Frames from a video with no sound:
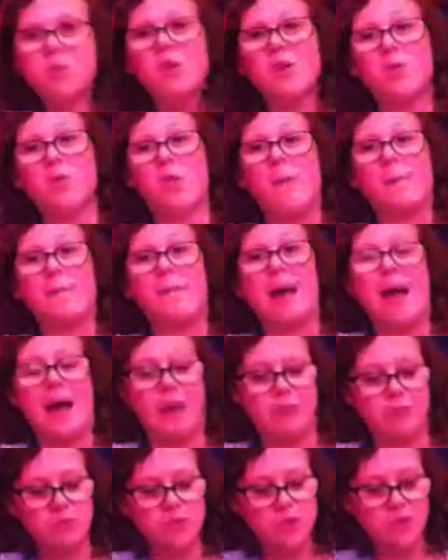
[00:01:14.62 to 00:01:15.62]
only one
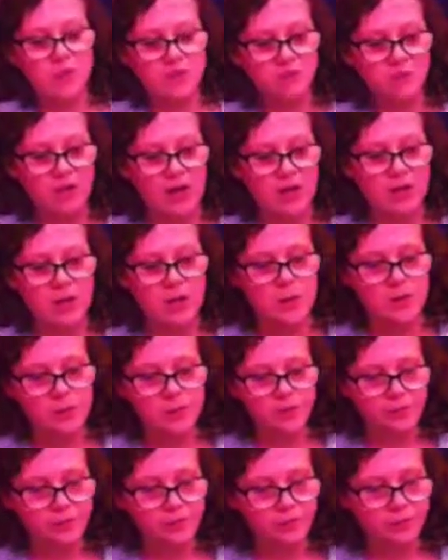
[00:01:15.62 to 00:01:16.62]
pound. Right, yeah. so
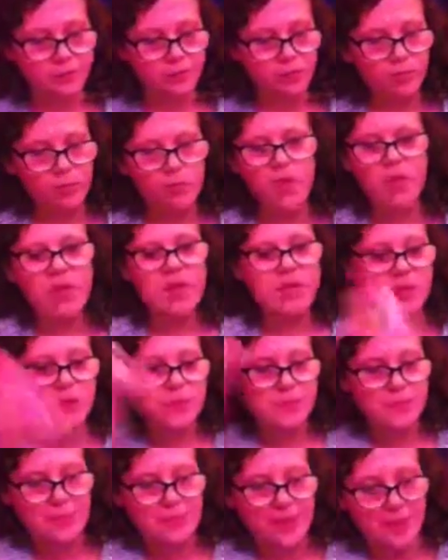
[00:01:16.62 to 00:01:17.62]
this is
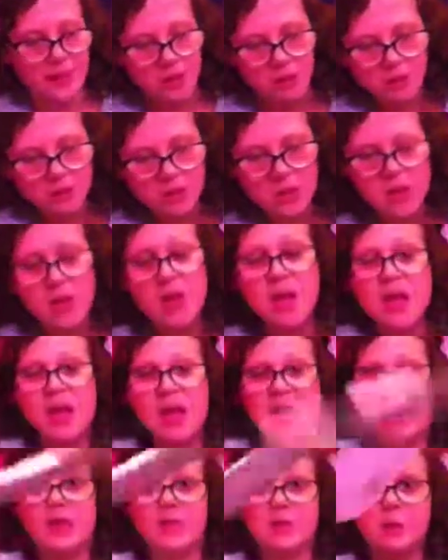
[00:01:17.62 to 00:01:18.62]
a pound.
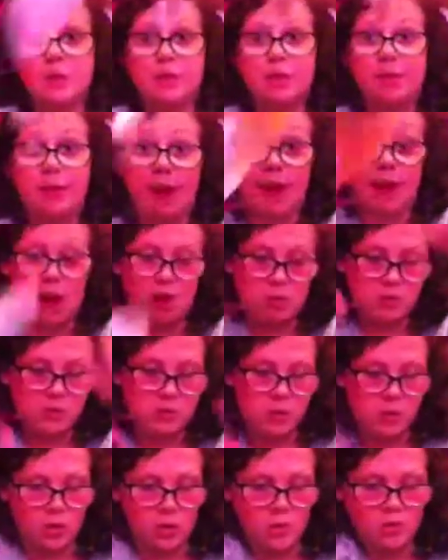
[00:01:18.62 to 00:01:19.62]
This is a pound.
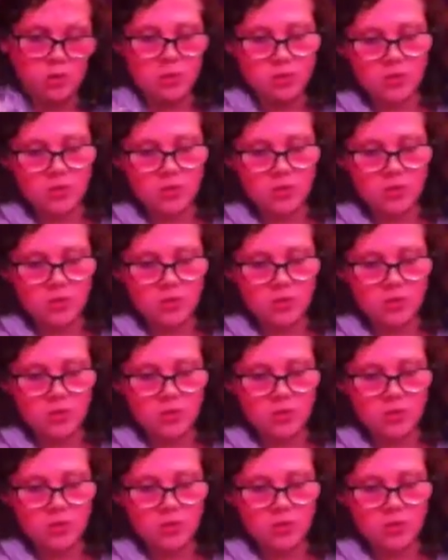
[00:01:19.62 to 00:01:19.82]
Oh,